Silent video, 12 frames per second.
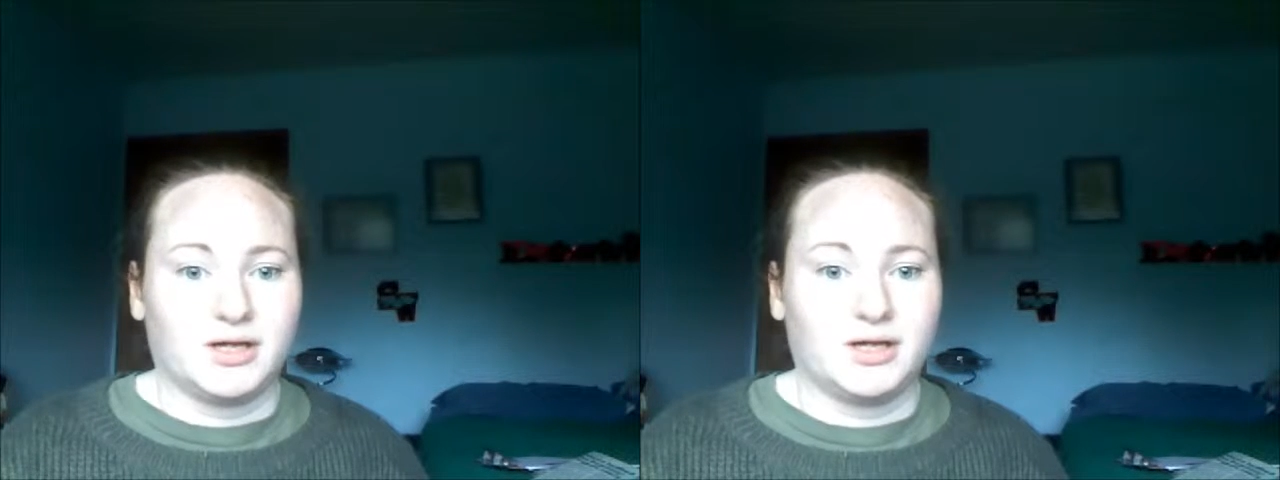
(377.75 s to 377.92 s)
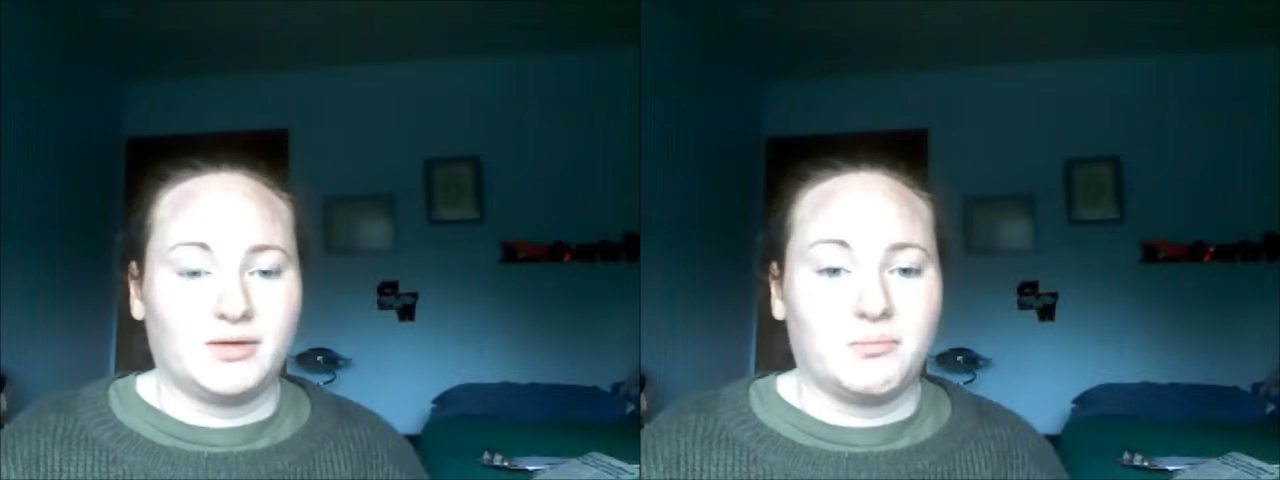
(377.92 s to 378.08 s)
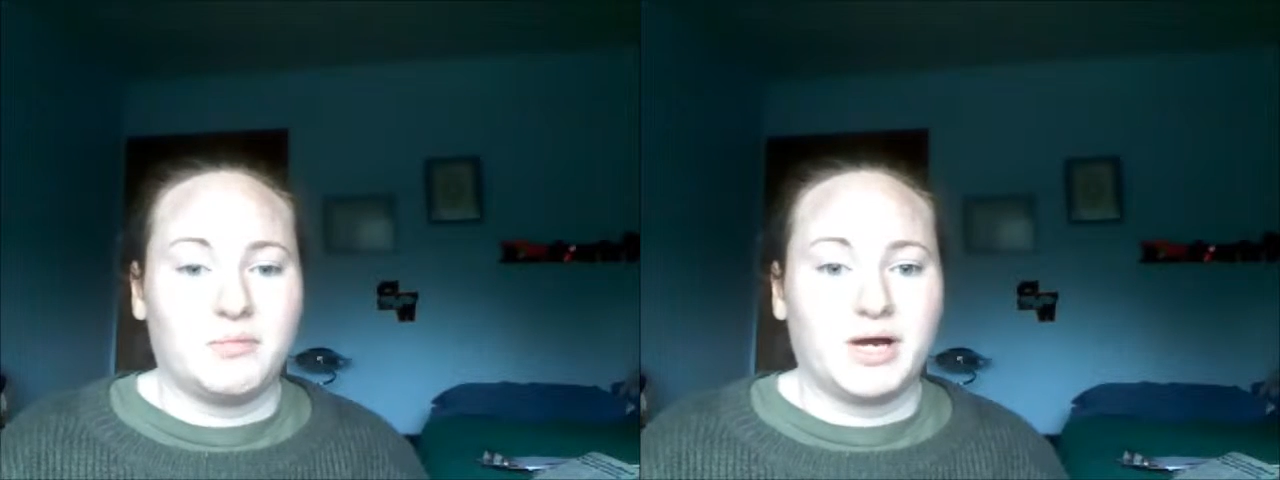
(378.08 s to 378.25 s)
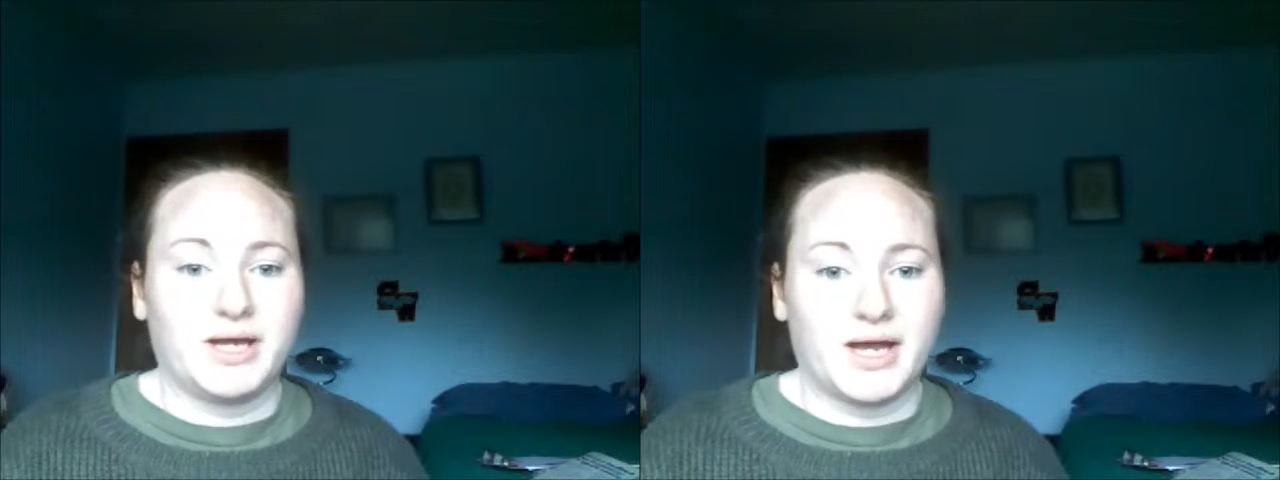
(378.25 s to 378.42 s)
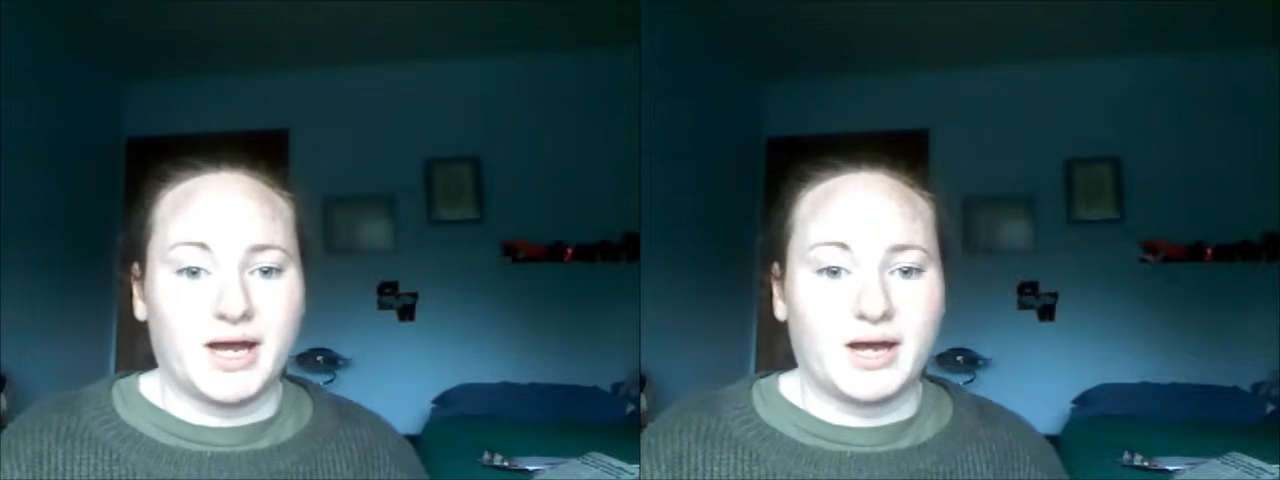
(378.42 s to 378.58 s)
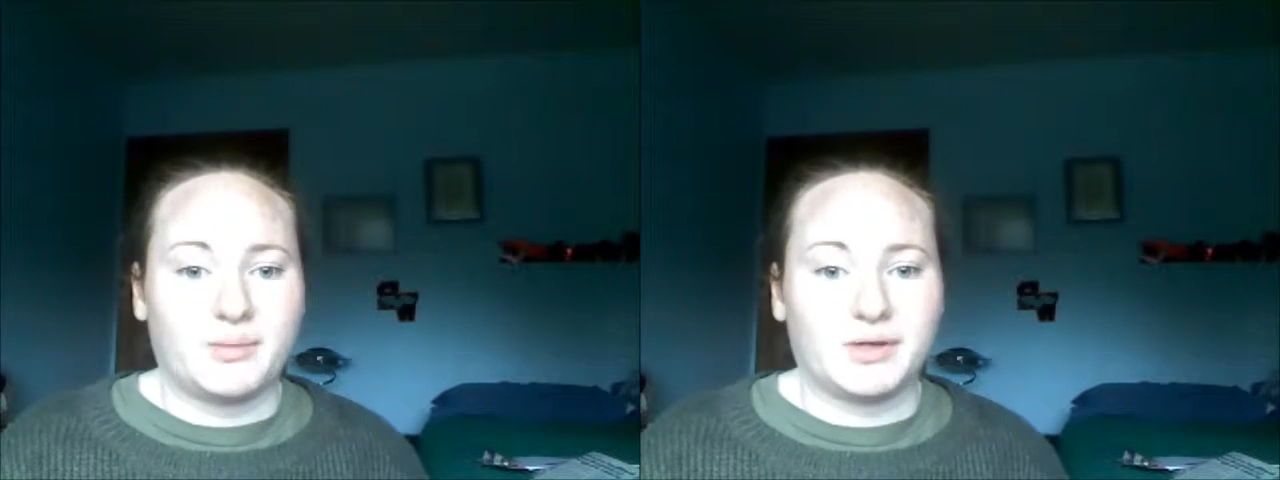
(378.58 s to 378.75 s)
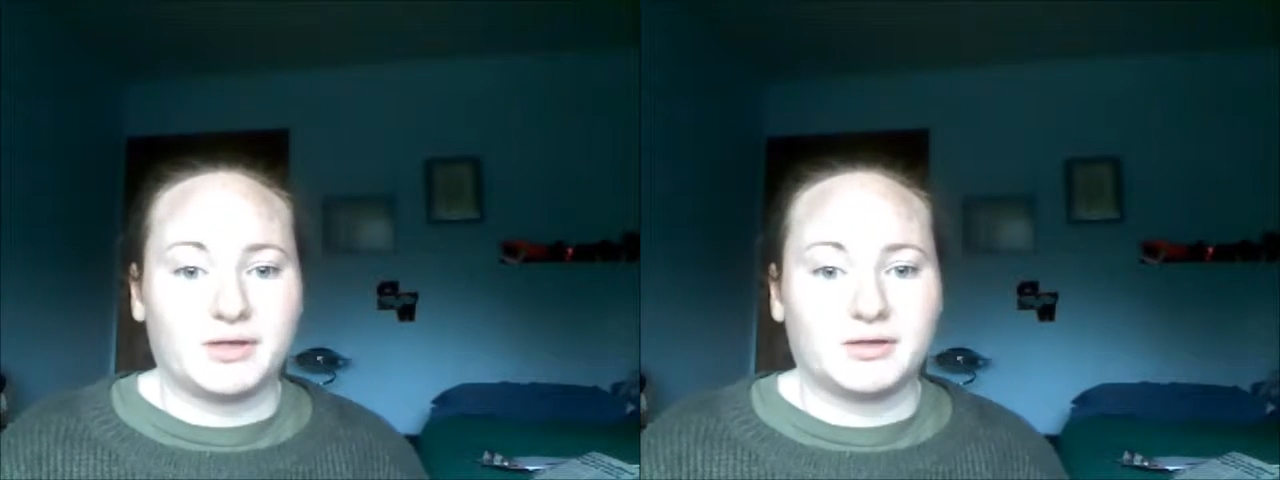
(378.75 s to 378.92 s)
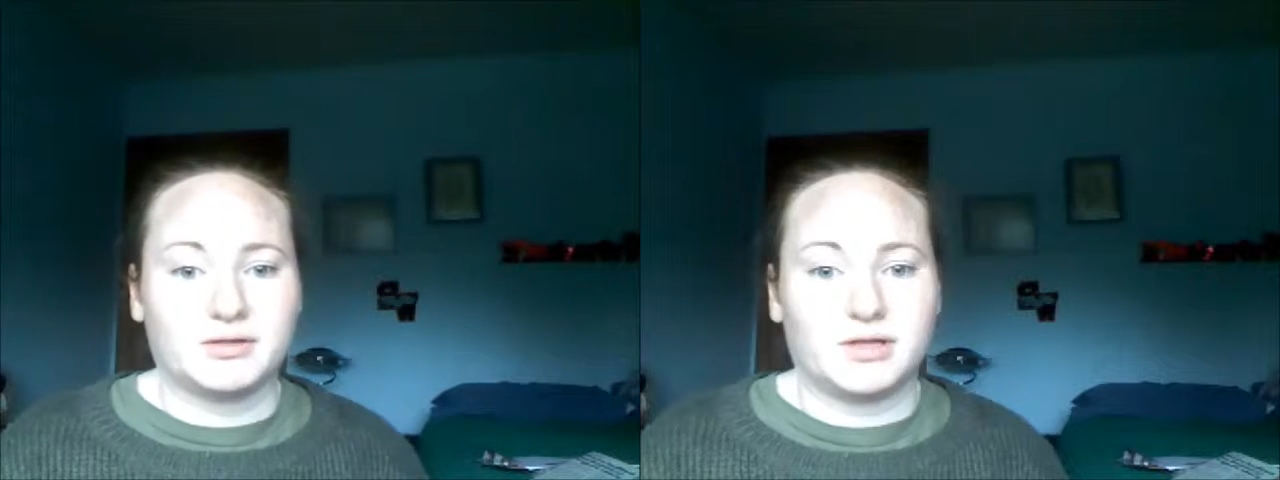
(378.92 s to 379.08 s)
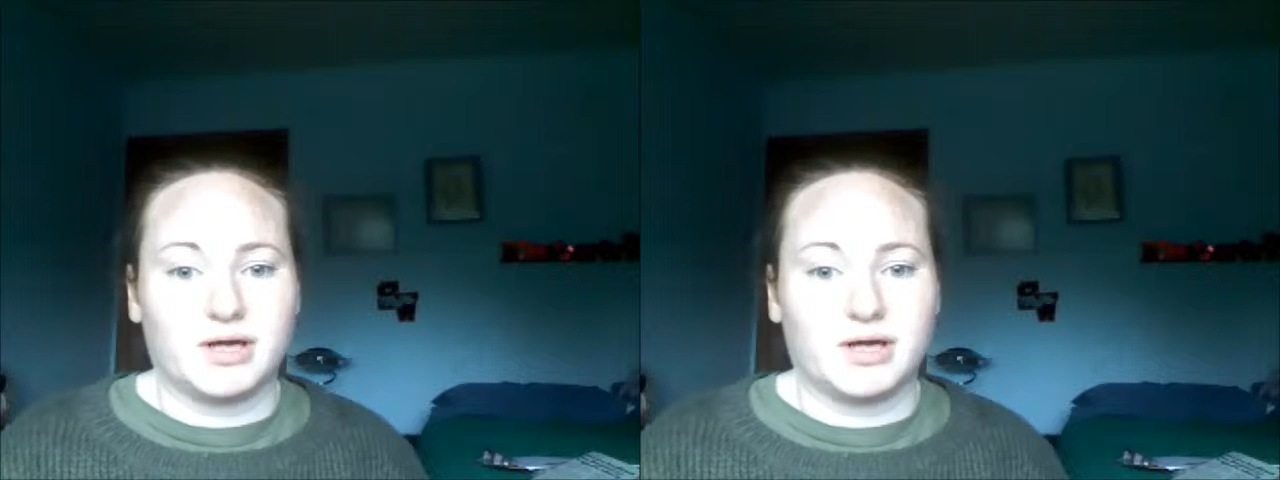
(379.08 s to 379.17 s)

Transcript: It might happen